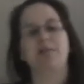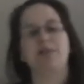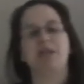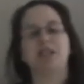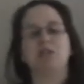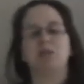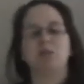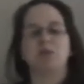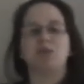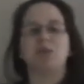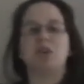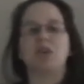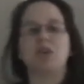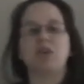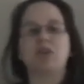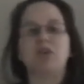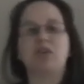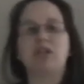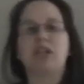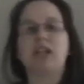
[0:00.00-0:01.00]
He's
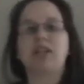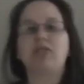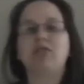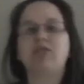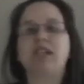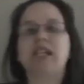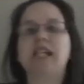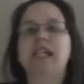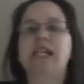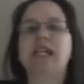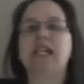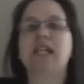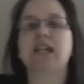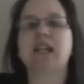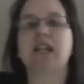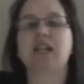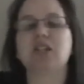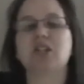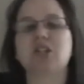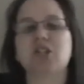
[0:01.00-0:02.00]
also getting really
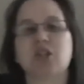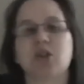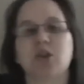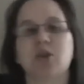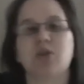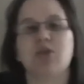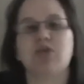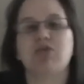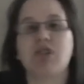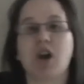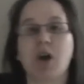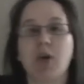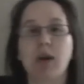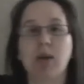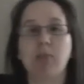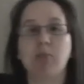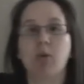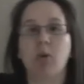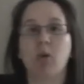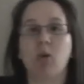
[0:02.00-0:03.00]
into
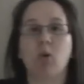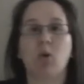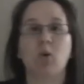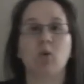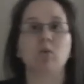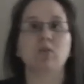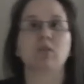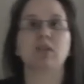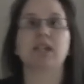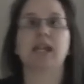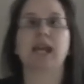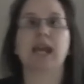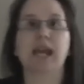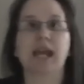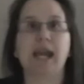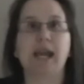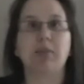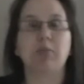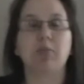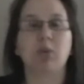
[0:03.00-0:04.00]
throwing balls,
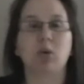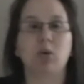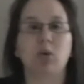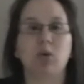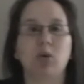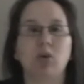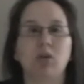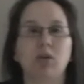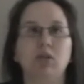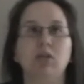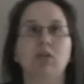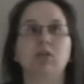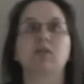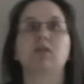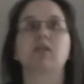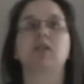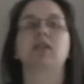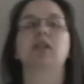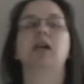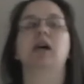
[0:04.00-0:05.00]
kicking
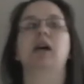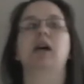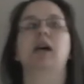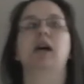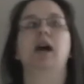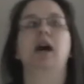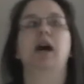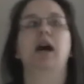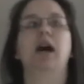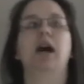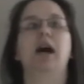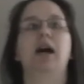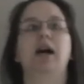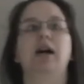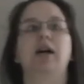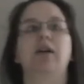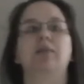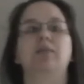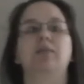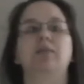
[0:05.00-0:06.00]
balls,
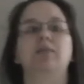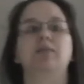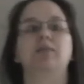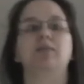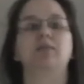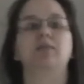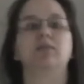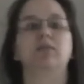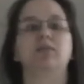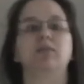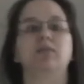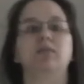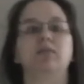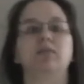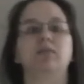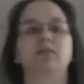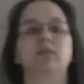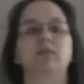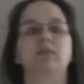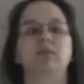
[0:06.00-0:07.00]
and
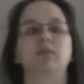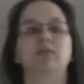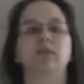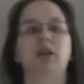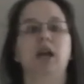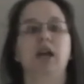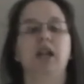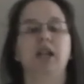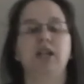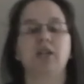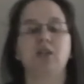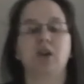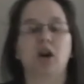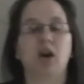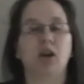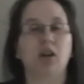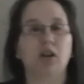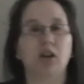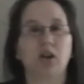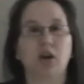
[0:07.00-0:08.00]
he's
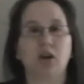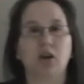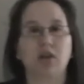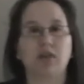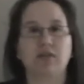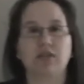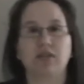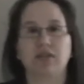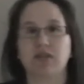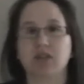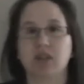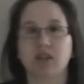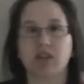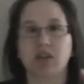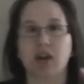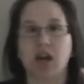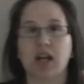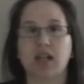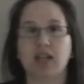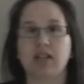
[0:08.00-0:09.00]
got a lot of different
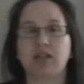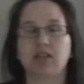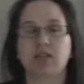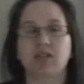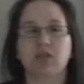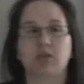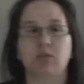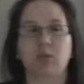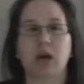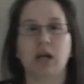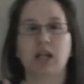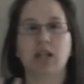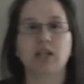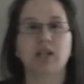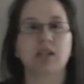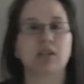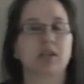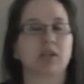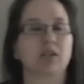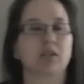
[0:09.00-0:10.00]
sized
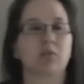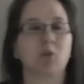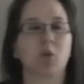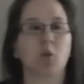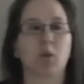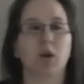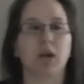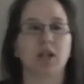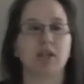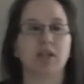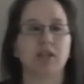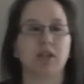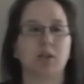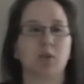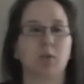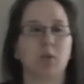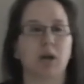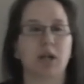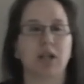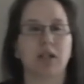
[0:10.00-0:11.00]
ones, small ones,
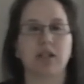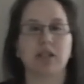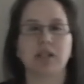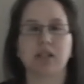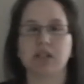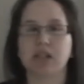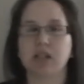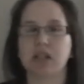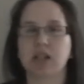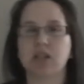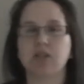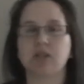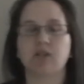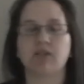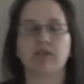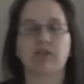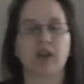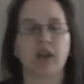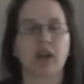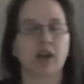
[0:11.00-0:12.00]
little ones, that
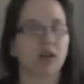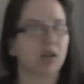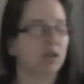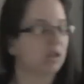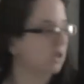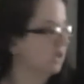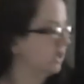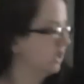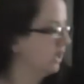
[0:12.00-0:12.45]
sort of thing.